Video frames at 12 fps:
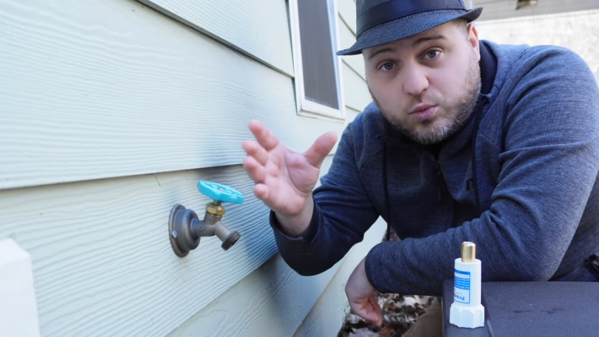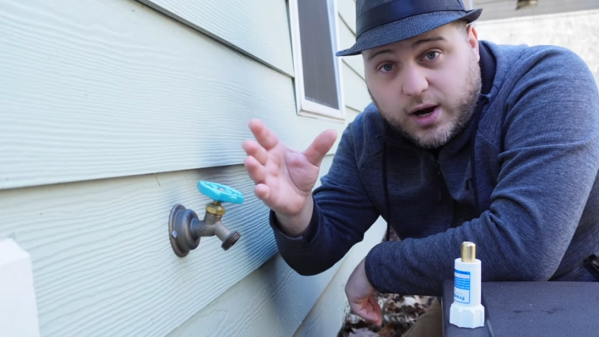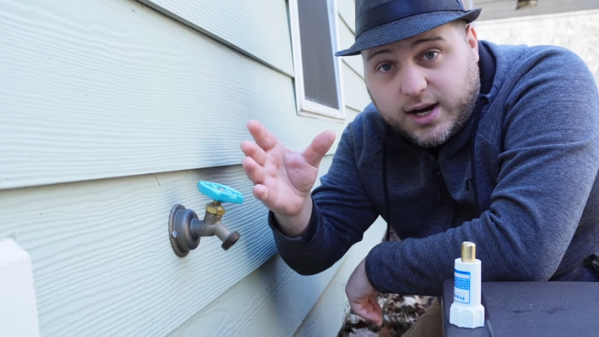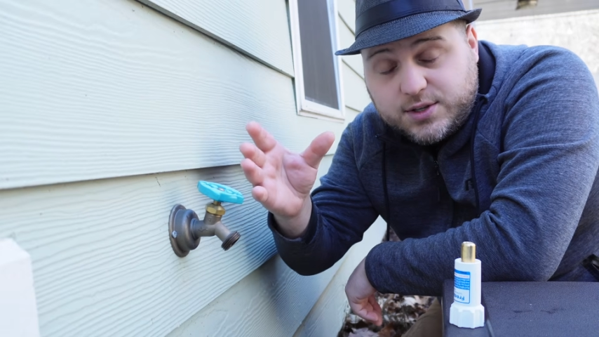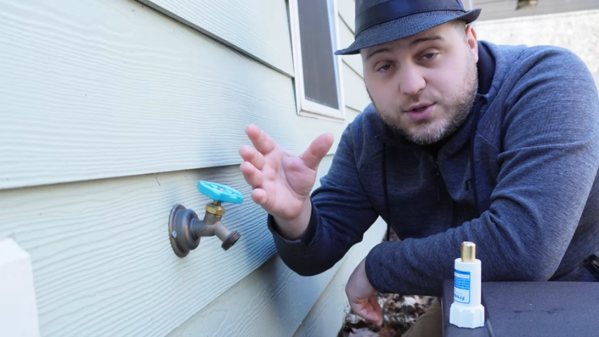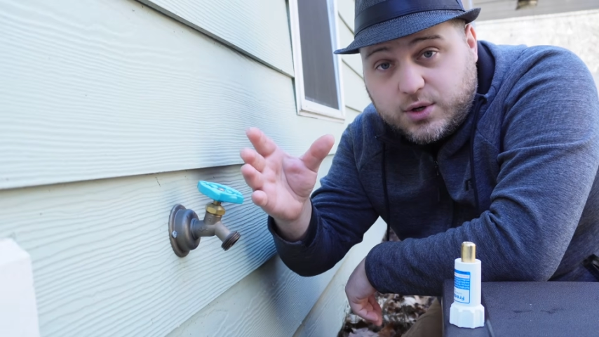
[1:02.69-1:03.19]

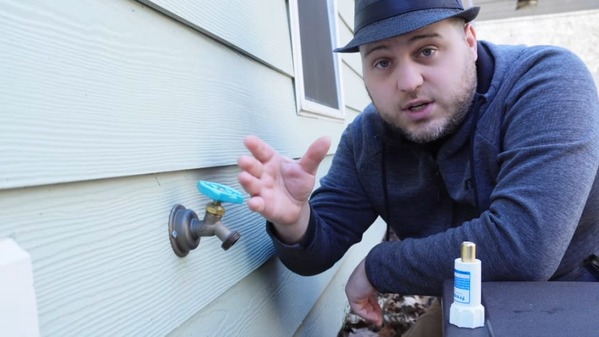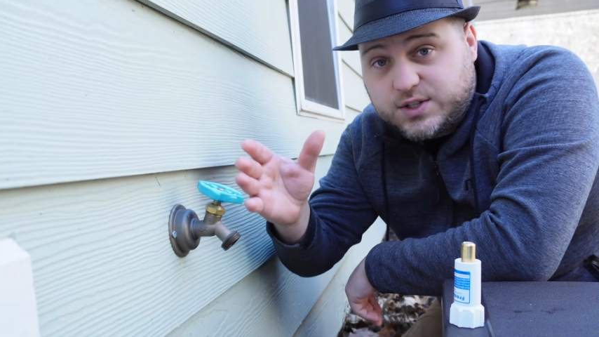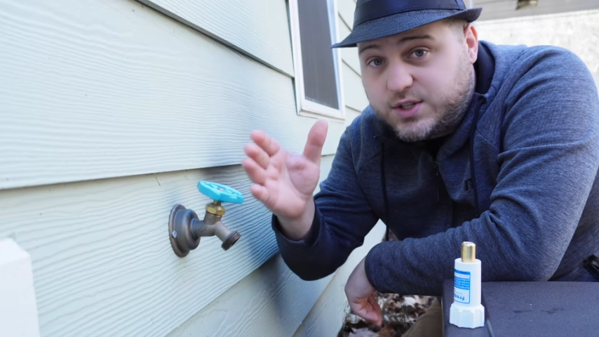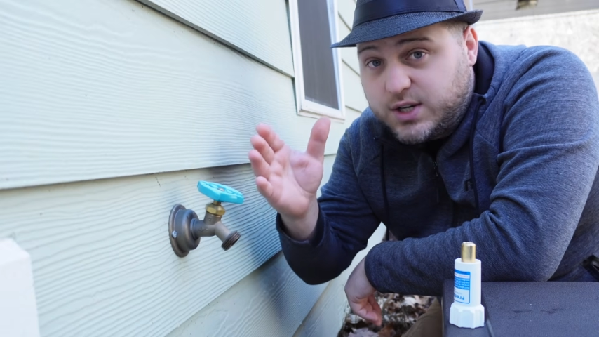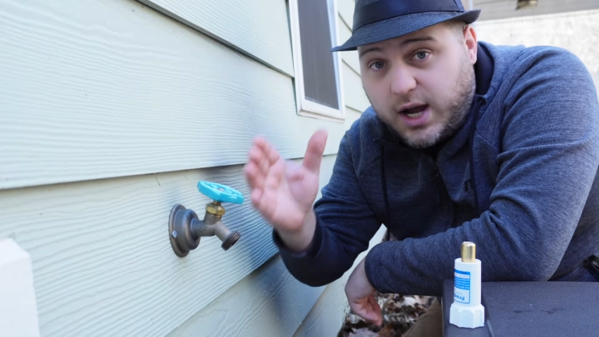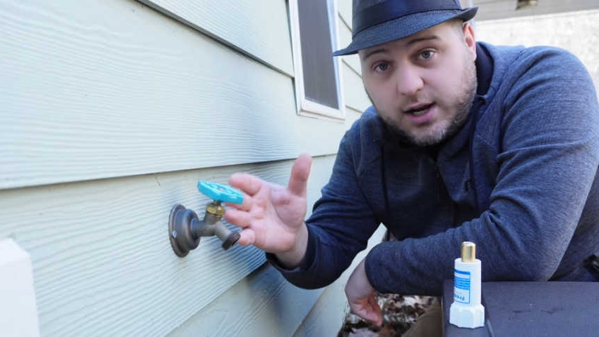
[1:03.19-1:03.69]
riser is
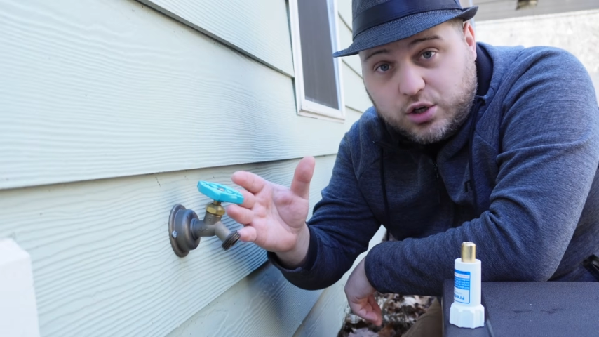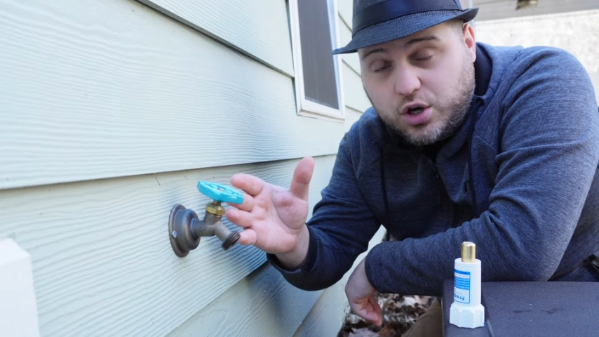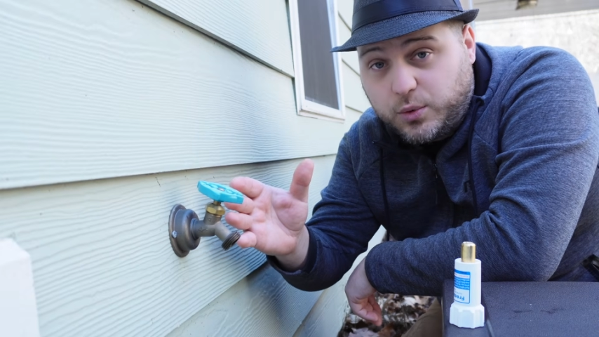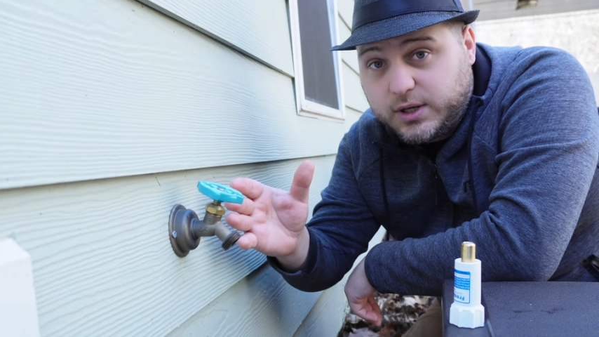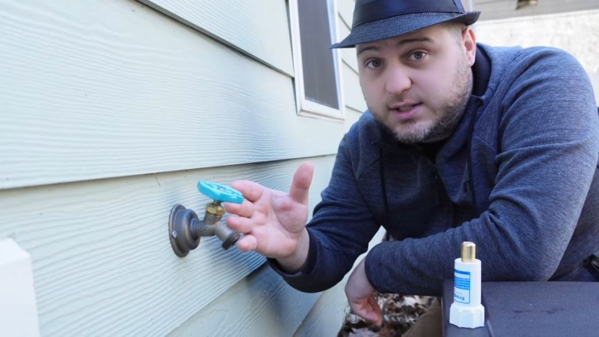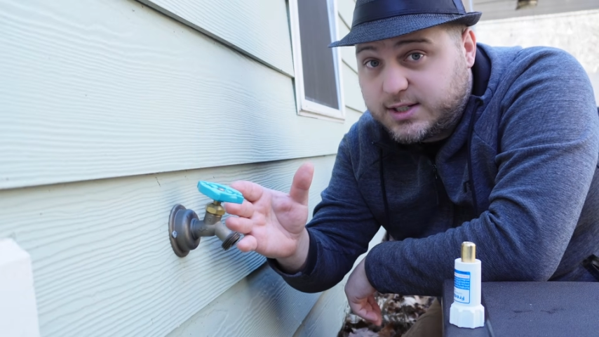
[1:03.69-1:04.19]
not
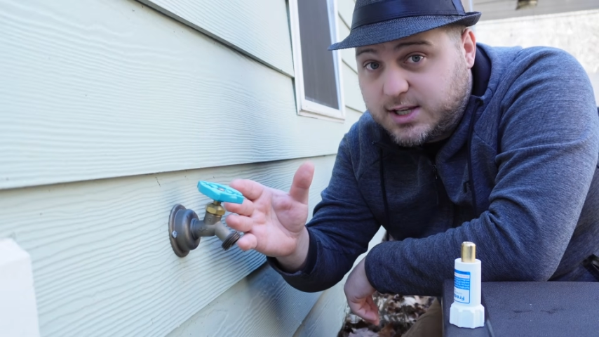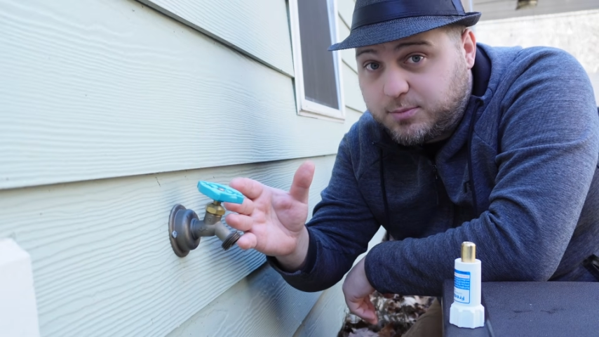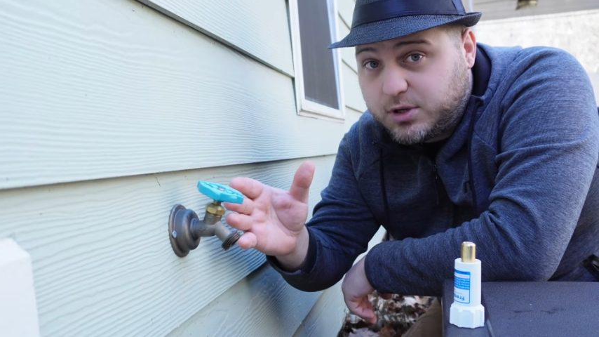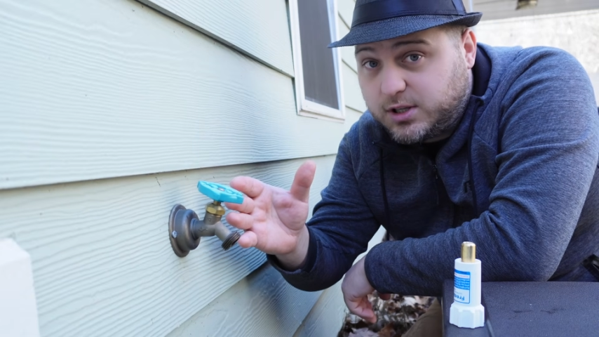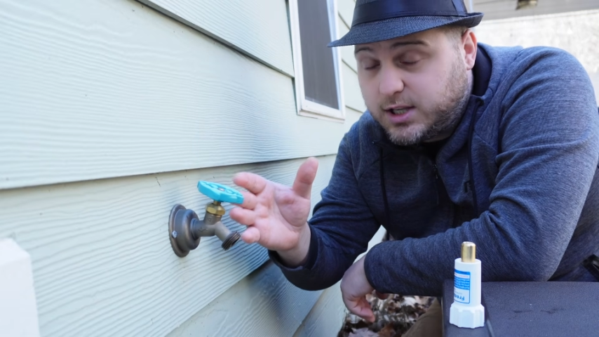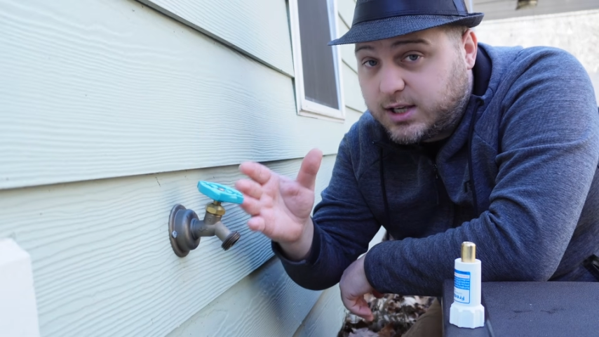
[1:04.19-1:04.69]
going to
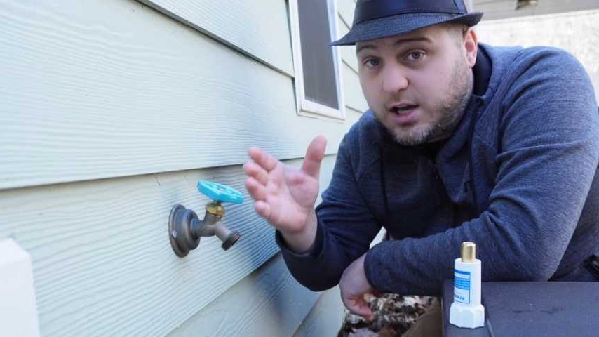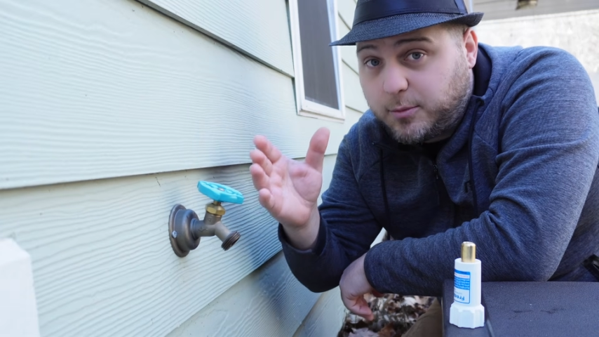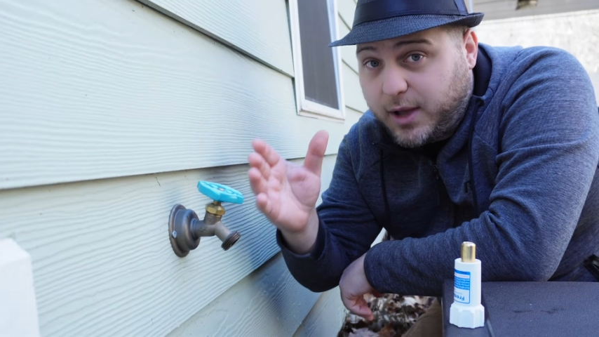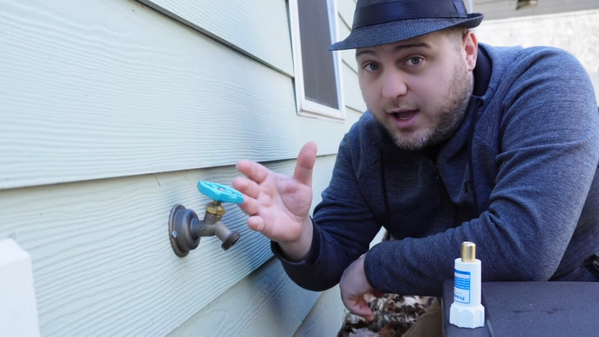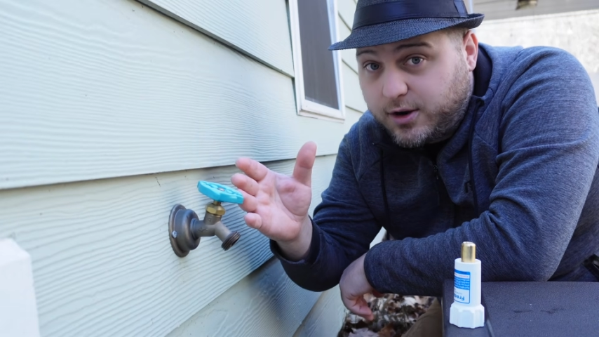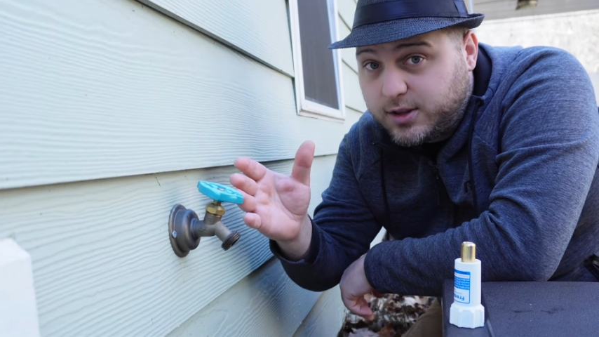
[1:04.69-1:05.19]
typically come
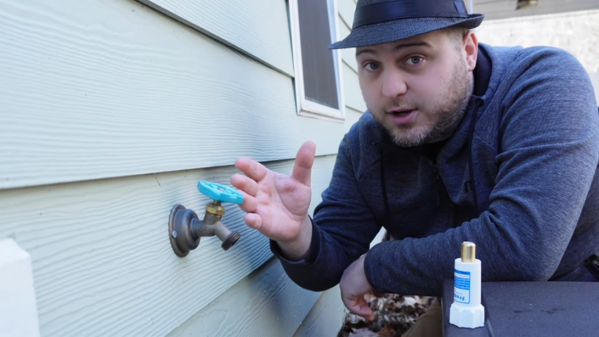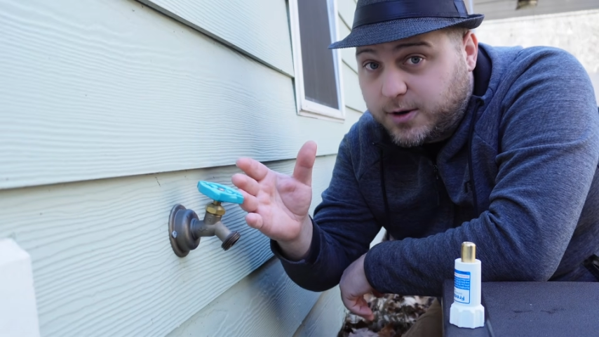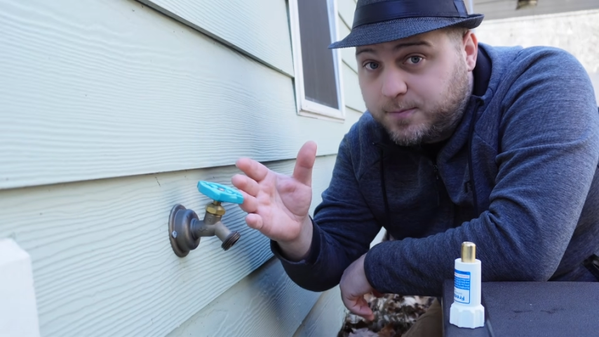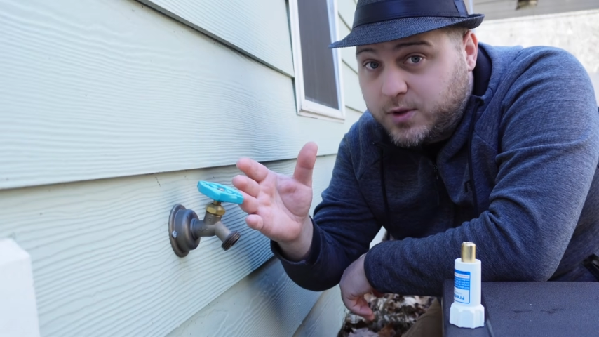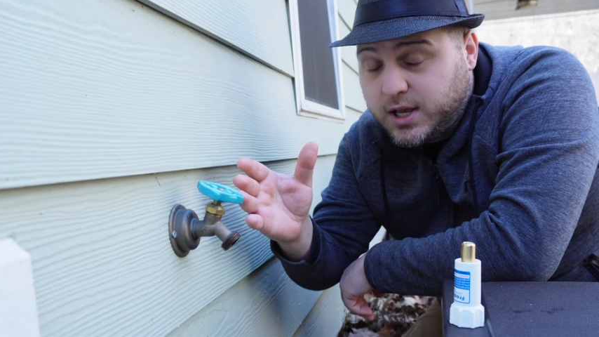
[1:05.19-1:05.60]
out of there.